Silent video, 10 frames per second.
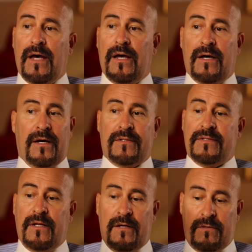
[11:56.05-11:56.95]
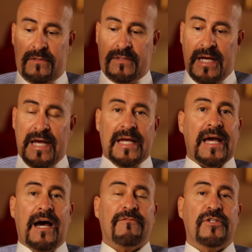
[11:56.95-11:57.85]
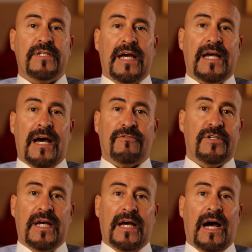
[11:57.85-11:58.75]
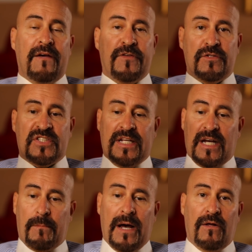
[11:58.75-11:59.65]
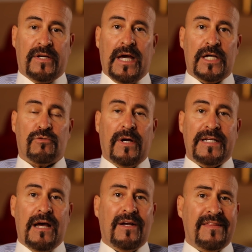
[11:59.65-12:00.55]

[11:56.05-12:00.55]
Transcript: uh, day after day after day. If you're sitting on a pile of cash right now, and I